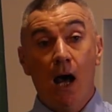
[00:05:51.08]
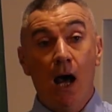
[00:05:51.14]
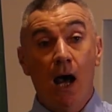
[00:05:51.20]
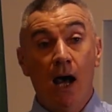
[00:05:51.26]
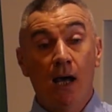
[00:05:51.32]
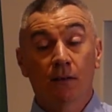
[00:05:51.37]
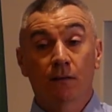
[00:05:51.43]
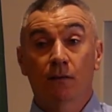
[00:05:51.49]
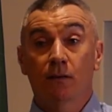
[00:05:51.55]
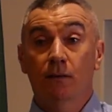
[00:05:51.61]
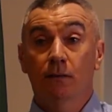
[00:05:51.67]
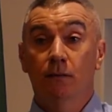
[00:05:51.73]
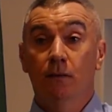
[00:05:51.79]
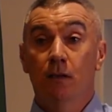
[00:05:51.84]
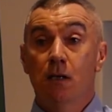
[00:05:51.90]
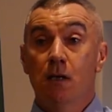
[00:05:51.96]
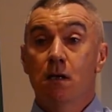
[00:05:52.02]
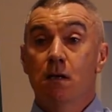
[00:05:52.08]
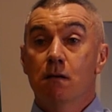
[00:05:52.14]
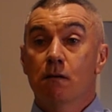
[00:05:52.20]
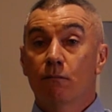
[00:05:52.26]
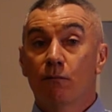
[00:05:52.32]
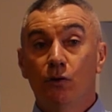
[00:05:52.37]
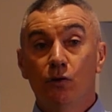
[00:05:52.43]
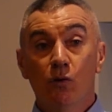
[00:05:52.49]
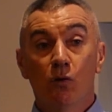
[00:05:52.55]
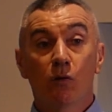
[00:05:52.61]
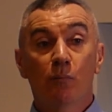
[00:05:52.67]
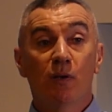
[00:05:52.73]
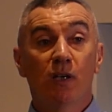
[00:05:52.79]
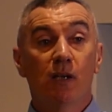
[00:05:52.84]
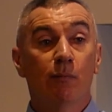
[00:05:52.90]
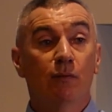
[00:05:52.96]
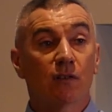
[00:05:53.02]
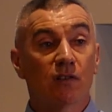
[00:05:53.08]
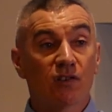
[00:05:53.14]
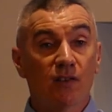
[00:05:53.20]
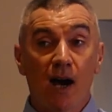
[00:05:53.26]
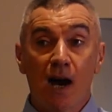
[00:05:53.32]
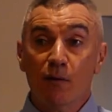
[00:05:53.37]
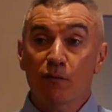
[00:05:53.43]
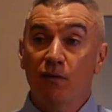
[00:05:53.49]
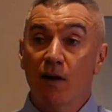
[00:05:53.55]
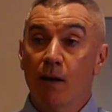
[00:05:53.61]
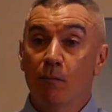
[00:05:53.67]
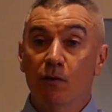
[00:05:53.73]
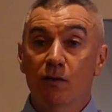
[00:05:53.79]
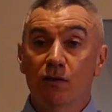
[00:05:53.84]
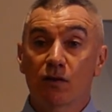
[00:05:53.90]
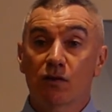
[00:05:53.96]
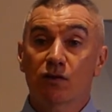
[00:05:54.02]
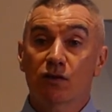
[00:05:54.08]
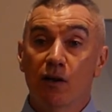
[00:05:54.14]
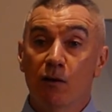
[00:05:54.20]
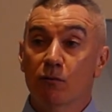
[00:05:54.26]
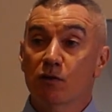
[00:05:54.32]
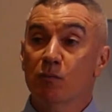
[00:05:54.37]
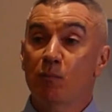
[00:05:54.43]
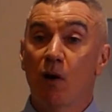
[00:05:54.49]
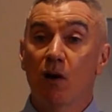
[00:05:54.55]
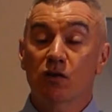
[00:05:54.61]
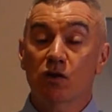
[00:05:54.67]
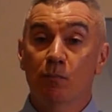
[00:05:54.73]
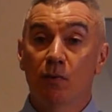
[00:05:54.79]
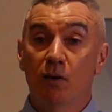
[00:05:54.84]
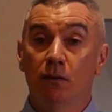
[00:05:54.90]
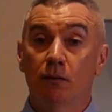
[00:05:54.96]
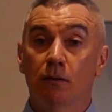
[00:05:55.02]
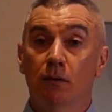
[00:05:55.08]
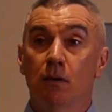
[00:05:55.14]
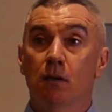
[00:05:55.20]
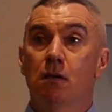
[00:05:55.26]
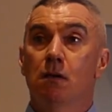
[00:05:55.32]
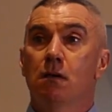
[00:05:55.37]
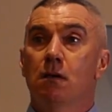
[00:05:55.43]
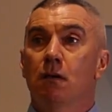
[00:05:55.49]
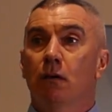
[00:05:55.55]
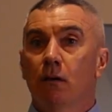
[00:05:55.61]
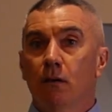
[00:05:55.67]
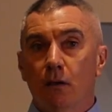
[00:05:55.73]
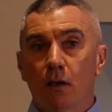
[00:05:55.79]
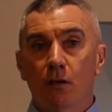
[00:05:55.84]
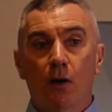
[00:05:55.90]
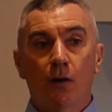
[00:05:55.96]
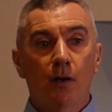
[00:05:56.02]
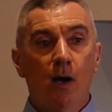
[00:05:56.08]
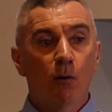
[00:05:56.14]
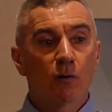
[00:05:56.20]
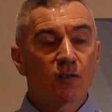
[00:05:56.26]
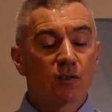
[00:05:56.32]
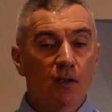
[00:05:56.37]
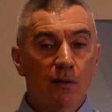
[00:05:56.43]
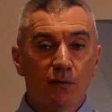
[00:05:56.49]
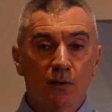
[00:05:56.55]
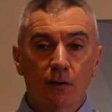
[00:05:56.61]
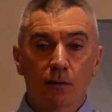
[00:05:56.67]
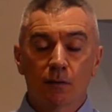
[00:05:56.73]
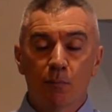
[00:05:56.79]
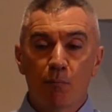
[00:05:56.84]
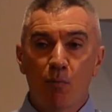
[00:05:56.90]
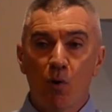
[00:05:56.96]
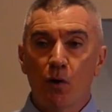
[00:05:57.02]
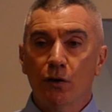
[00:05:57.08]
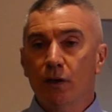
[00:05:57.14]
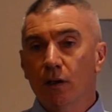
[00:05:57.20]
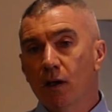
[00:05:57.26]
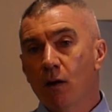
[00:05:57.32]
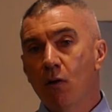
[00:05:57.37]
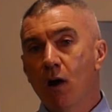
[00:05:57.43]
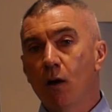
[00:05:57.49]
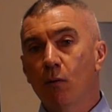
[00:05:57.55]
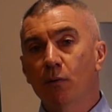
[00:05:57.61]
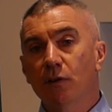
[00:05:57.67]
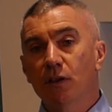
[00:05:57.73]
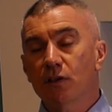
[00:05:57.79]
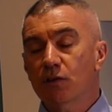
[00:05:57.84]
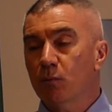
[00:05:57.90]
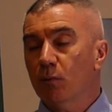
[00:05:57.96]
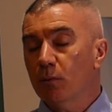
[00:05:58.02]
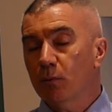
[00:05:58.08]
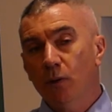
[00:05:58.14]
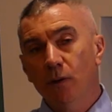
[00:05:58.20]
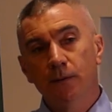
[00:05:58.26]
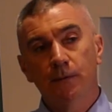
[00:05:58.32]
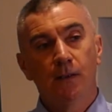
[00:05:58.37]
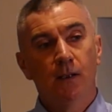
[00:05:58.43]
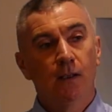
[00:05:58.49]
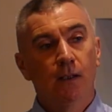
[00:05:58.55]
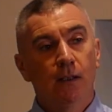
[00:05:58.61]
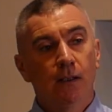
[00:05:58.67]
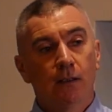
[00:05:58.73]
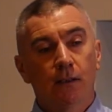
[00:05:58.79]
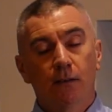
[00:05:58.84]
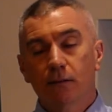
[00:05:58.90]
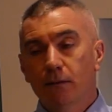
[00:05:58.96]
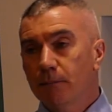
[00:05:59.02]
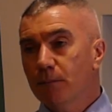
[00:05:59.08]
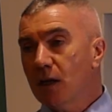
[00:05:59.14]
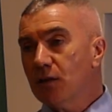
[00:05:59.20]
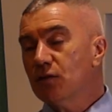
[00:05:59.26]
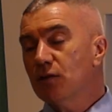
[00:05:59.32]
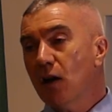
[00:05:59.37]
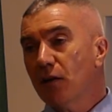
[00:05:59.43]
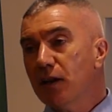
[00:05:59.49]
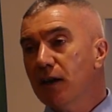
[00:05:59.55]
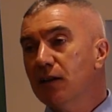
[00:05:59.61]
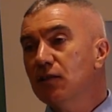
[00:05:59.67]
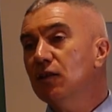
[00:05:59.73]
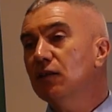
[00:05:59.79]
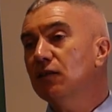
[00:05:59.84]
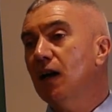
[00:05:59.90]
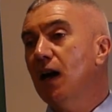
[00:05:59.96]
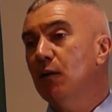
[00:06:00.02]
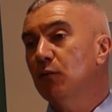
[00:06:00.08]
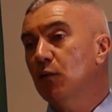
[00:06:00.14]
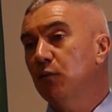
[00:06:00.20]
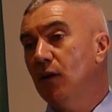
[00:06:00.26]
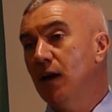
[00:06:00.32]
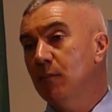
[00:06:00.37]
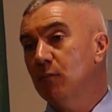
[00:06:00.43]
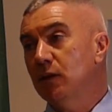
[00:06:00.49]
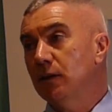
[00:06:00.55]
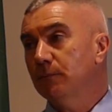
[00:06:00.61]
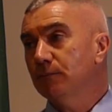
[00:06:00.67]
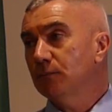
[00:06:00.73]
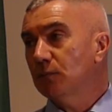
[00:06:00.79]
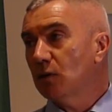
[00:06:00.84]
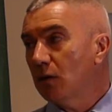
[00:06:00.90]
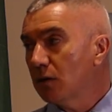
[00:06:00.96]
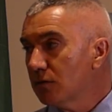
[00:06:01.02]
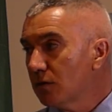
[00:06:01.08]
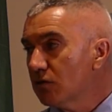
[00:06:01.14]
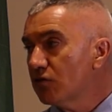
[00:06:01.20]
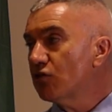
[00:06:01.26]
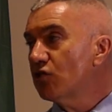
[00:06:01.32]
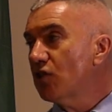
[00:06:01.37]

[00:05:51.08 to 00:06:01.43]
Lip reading: and for young people to start families as soon as possible. I know it's difficult, but you know what? It's not easy to have a family. There's